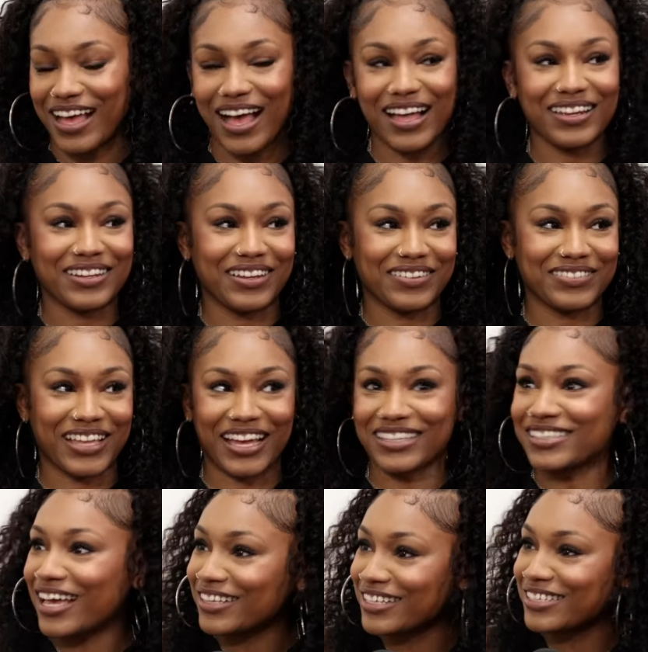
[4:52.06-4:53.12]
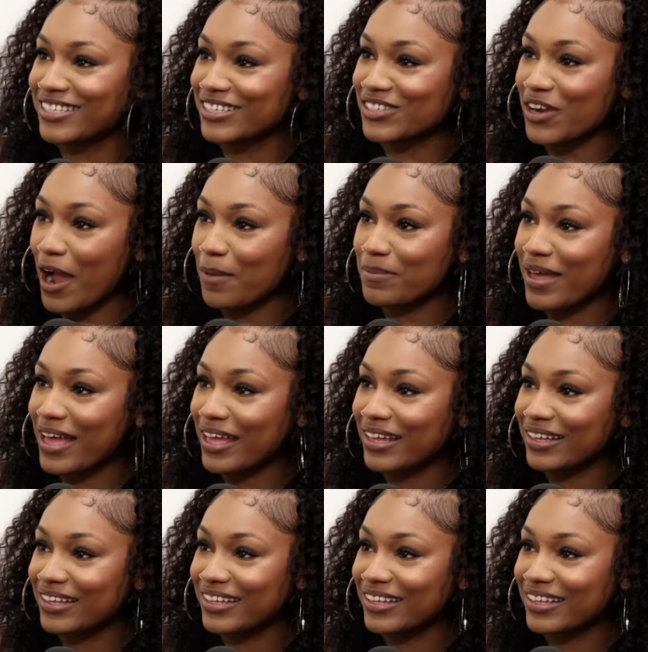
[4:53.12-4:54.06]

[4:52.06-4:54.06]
I love that. Is that the sister I met?